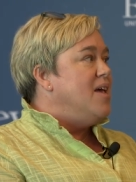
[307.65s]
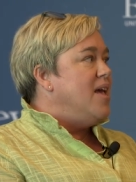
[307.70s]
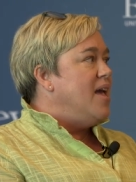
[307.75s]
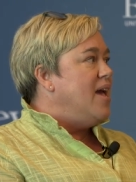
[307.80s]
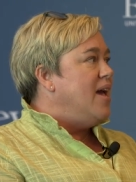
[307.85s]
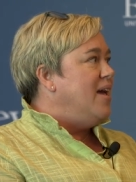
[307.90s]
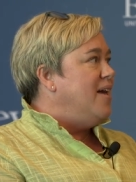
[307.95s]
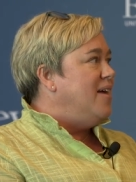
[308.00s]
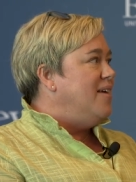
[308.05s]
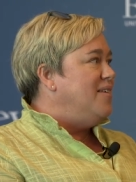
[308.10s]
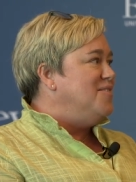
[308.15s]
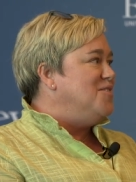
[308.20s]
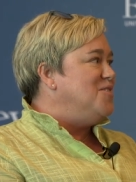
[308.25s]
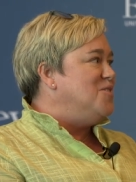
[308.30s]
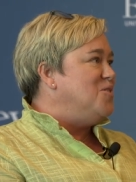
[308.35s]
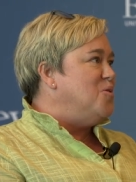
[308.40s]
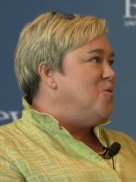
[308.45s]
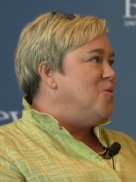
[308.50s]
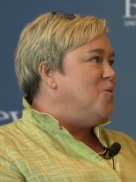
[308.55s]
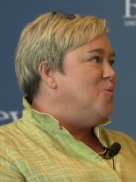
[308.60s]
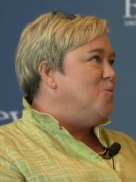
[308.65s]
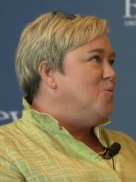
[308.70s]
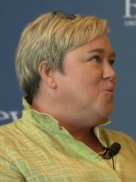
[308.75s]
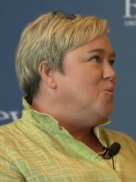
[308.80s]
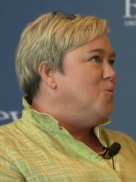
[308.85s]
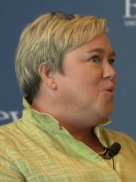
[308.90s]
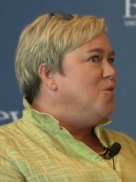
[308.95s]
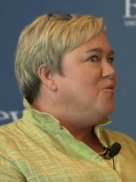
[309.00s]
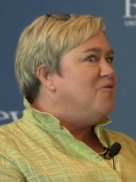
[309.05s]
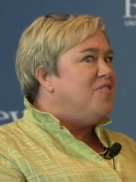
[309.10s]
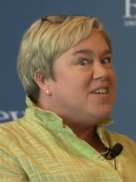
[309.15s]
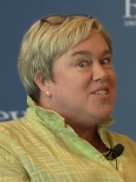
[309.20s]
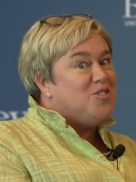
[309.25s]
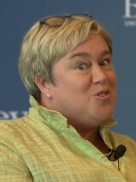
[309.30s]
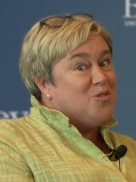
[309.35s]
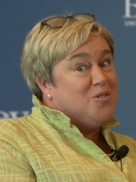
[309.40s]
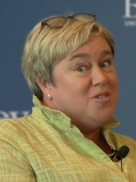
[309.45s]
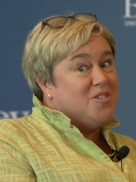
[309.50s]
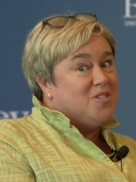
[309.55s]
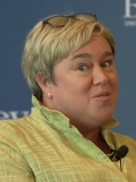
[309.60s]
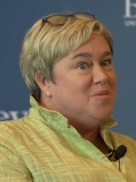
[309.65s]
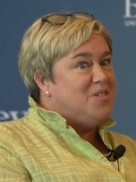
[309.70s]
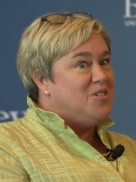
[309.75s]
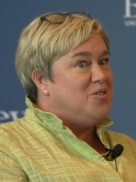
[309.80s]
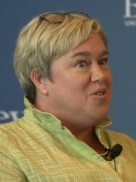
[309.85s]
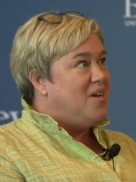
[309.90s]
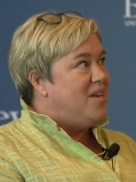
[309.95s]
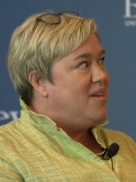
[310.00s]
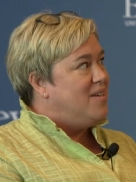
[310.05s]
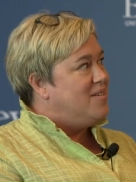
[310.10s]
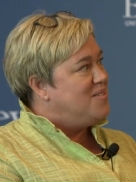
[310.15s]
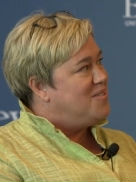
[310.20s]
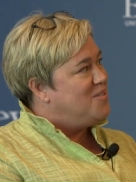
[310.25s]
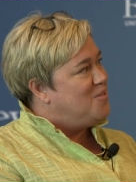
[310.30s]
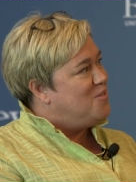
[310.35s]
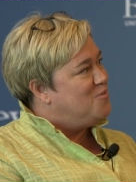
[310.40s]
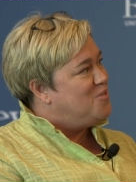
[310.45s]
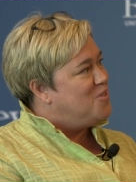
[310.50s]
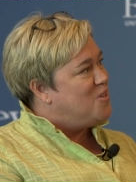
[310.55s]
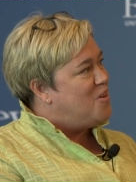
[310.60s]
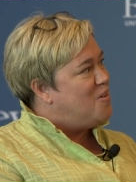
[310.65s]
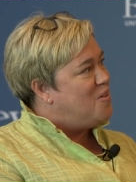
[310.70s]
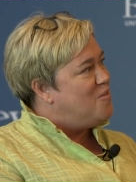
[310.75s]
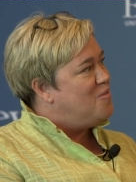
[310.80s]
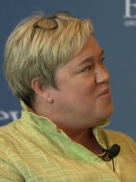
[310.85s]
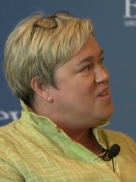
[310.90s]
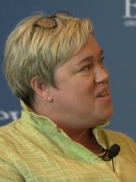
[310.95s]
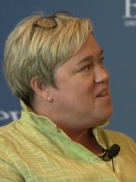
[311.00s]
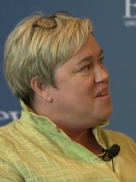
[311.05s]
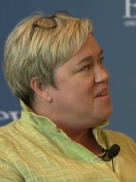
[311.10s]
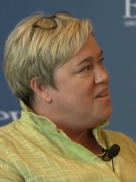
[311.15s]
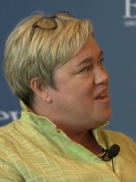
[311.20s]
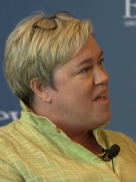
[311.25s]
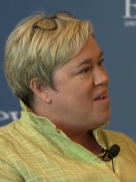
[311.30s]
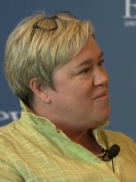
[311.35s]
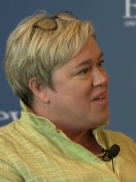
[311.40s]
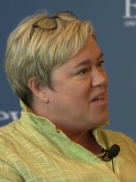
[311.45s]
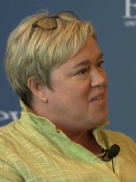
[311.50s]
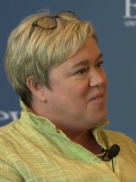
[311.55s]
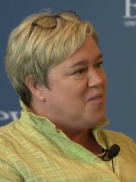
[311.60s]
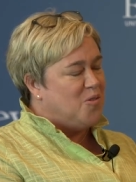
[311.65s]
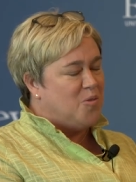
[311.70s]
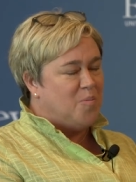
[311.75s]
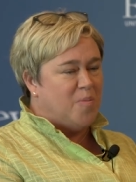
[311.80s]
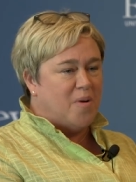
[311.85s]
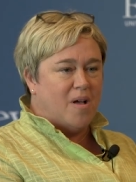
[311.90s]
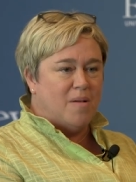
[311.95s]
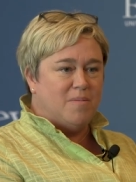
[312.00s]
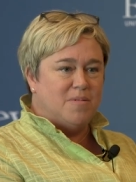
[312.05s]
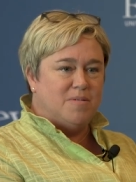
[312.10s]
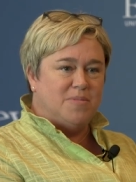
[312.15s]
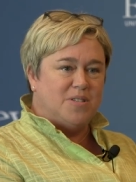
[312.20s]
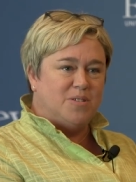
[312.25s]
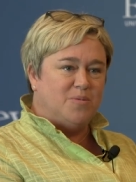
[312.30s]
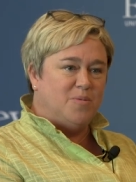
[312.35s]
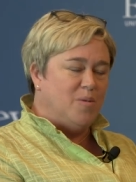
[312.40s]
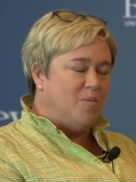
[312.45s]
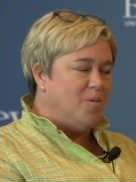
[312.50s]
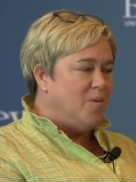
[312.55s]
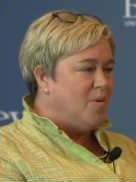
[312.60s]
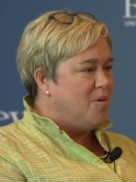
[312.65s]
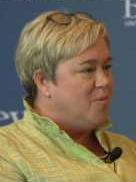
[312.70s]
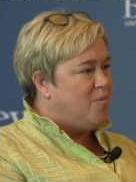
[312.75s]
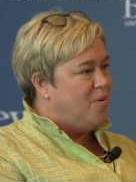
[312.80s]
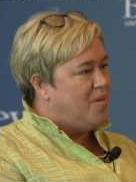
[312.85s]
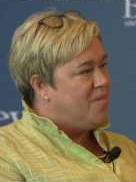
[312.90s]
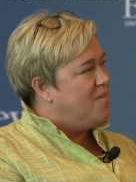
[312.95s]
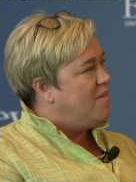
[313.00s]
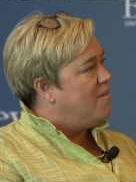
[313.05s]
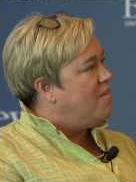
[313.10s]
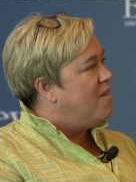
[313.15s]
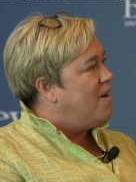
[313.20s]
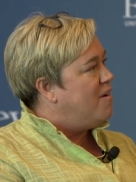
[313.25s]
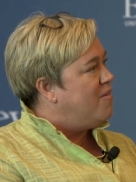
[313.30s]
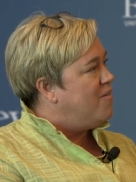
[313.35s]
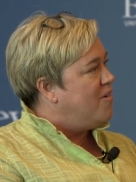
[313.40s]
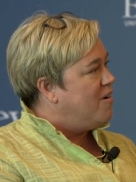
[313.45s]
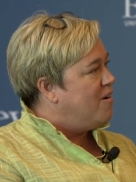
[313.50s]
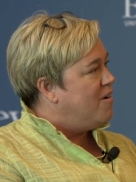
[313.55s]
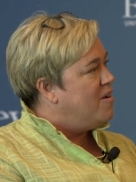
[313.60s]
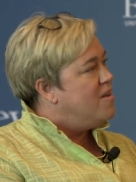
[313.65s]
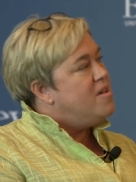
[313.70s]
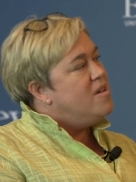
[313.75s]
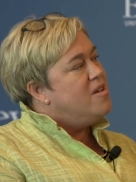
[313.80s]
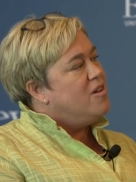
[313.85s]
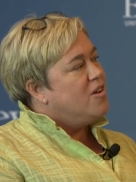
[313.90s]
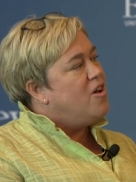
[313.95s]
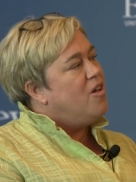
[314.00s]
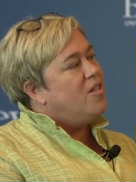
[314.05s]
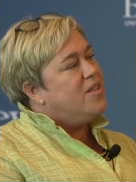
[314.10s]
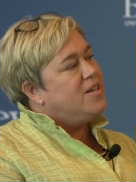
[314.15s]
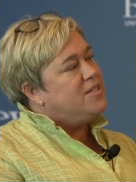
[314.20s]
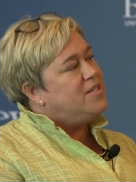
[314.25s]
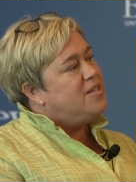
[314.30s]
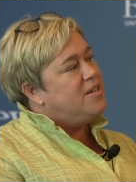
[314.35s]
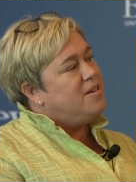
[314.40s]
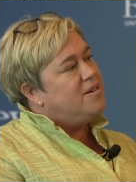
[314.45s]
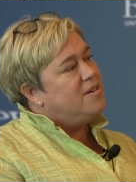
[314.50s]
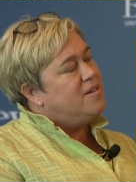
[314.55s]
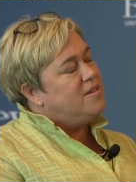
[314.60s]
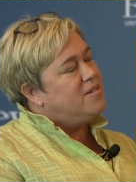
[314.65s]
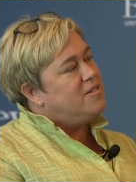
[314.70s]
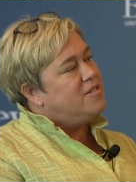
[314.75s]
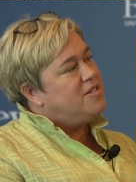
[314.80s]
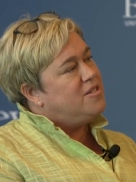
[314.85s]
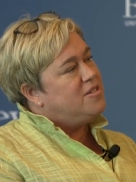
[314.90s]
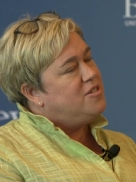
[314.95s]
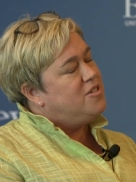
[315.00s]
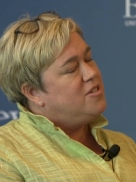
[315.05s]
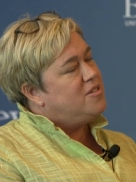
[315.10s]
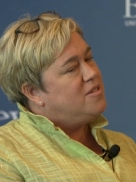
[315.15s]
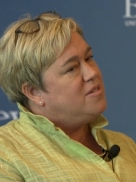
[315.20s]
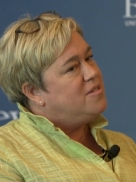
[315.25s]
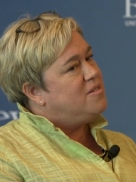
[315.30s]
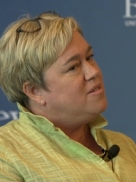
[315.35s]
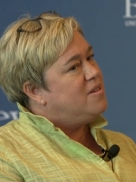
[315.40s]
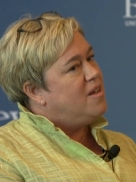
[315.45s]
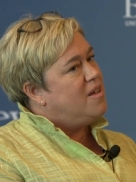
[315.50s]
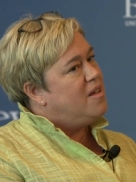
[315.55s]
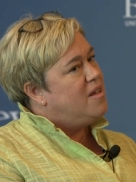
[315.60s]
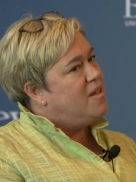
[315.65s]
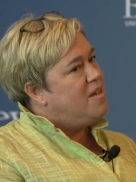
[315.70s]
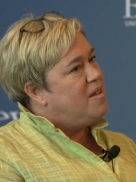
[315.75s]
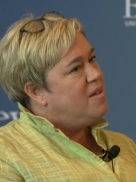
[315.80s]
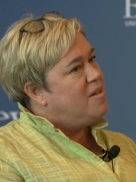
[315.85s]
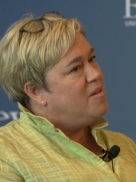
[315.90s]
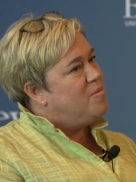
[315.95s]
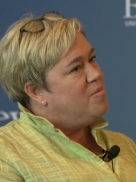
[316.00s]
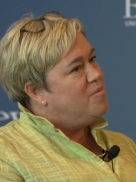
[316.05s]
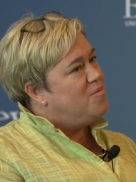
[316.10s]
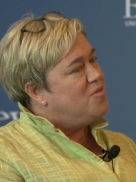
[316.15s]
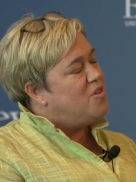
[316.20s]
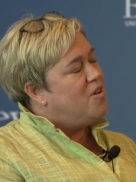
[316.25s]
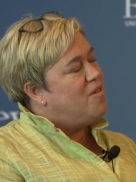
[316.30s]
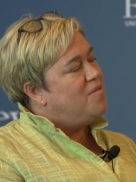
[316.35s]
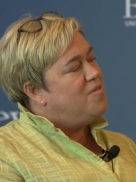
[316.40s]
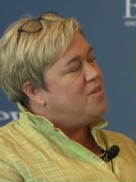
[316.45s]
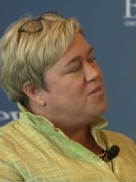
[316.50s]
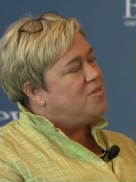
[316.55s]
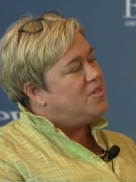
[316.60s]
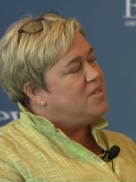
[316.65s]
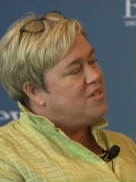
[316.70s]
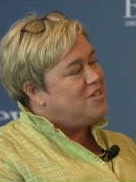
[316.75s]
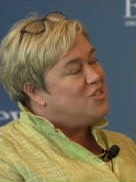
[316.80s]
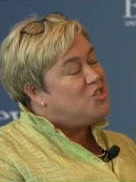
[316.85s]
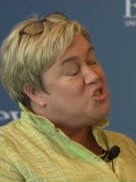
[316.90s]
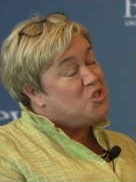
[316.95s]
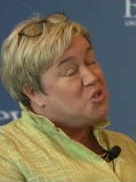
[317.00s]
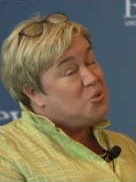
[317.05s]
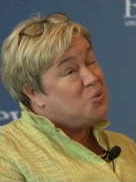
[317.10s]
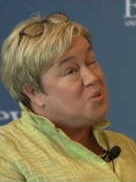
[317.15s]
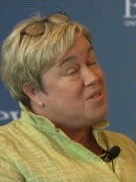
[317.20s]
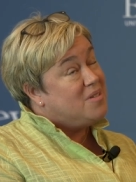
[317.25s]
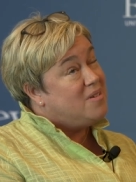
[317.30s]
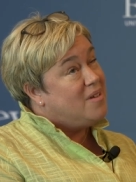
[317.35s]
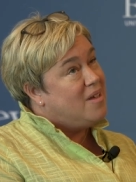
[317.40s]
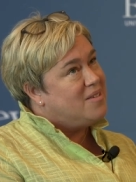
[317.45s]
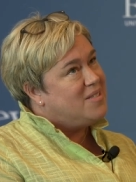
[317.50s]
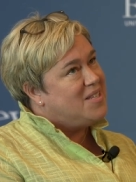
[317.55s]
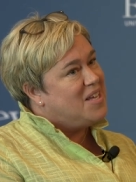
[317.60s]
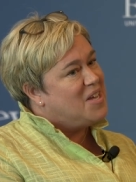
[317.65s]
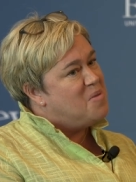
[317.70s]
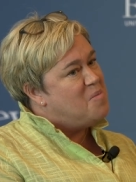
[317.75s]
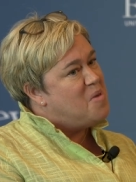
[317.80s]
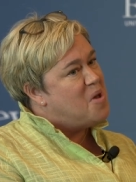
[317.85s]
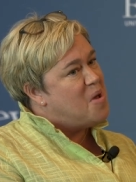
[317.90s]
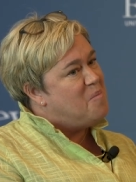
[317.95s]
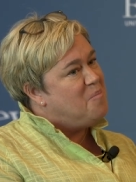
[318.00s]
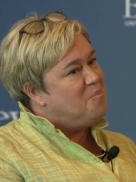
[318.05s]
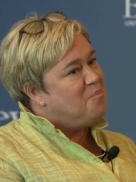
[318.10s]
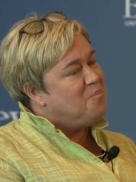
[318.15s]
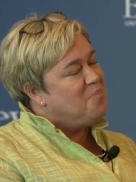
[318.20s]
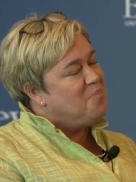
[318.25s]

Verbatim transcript: And so we're fixers. We try to sort of solve and navigate those problems. We work with a lot of our colleagues here to, to just uh, solve those issues as they come up.